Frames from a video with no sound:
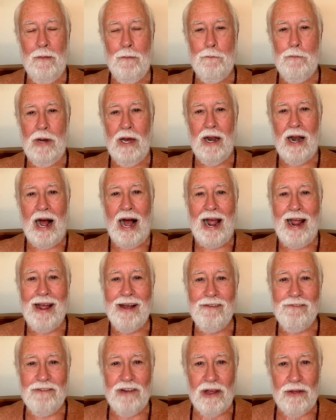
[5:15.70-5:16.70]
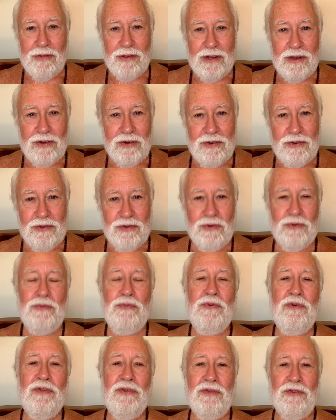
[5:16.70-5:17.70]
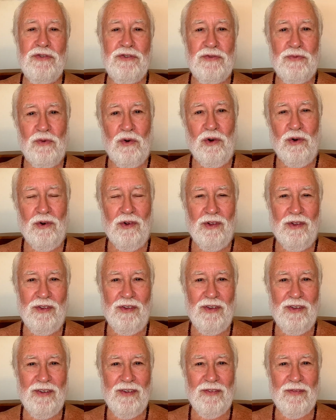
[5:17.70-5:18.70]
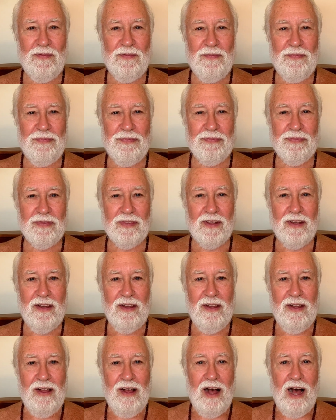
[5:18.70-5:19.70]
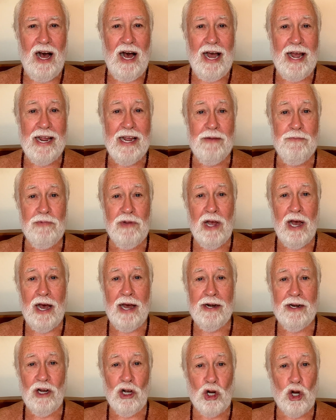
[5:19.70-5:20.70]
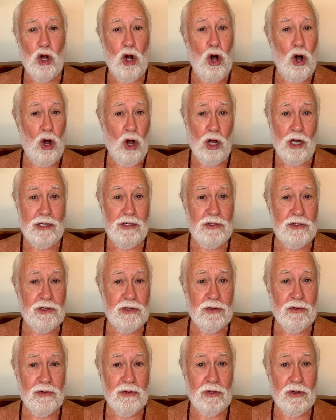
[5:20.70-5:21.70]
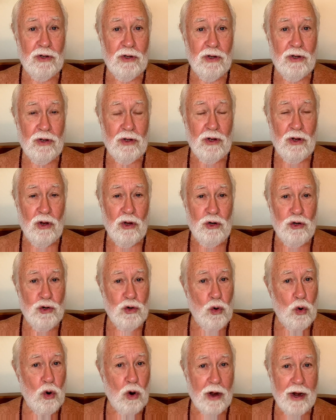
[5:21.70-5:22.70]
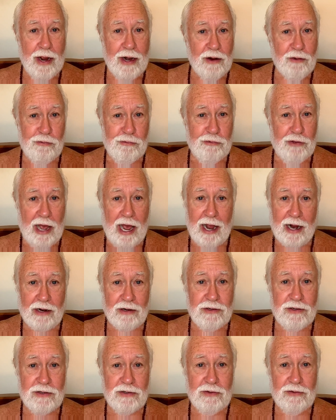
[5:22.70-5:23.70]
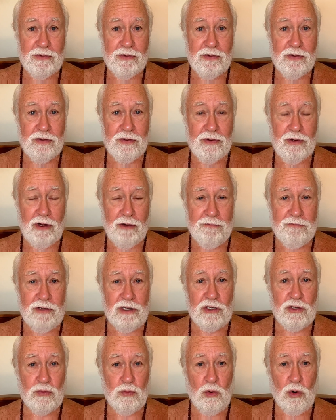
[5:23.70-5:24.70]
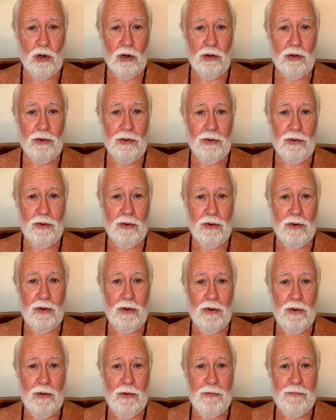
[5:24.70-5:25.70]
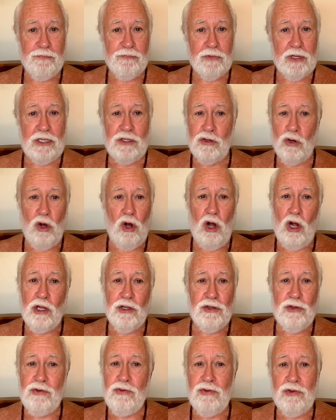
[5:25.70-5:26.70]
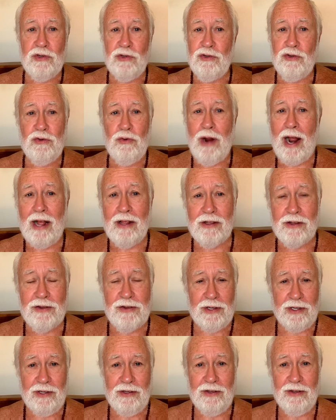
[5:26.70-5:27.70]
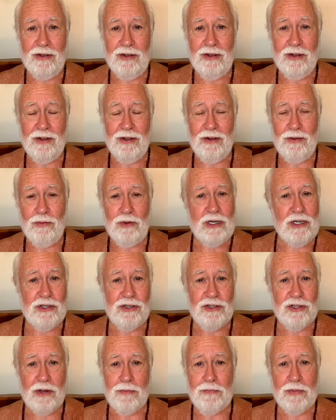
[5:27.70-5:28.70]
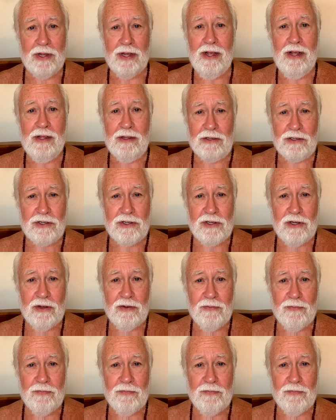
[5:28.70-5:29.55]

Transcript: but I have nothing to do with this world. I am not a cause nor an effect of this world. That's all due to duality, which is something else.